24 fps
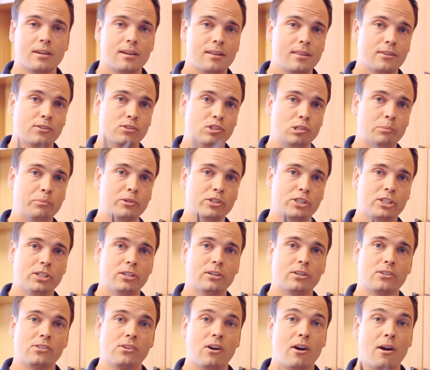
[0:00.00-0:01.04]
The super
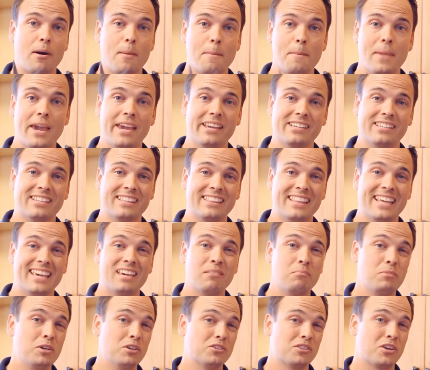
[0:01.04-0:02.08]
shears are amazing. They
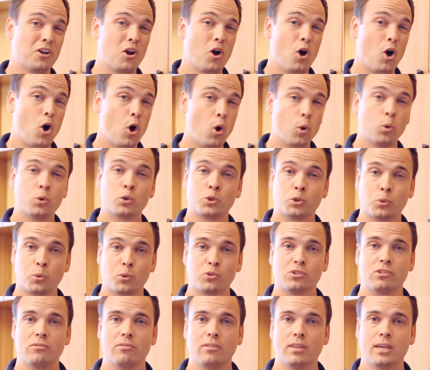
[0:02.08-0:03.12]
can be used on all
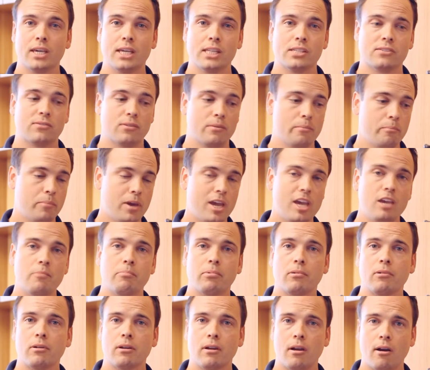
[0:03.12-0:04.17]
sorts of things from
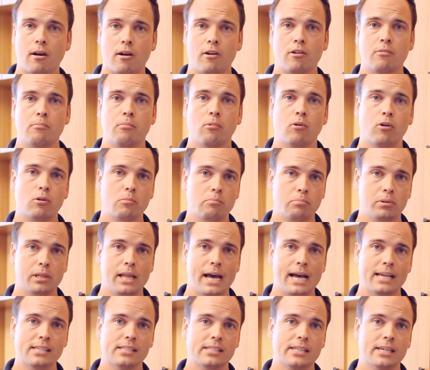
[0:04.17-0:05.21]
paper, cardboard,
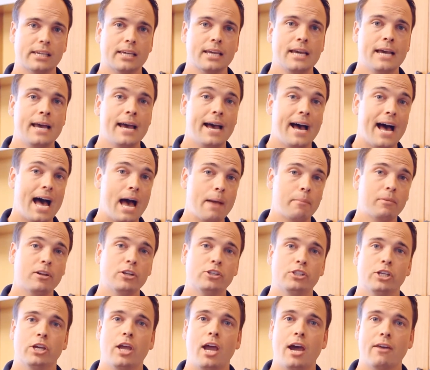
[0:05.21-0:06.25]
plastic. I'm going to
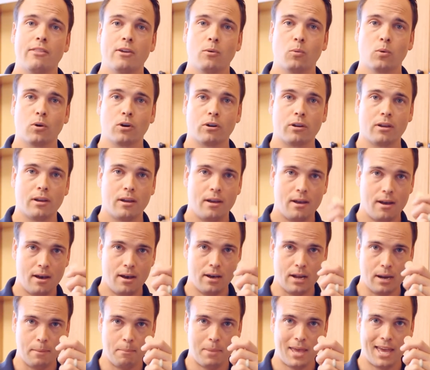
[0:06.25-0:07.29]
show you how they work
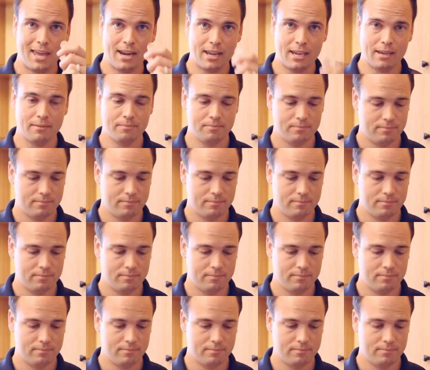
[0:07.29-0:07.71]
on a penny.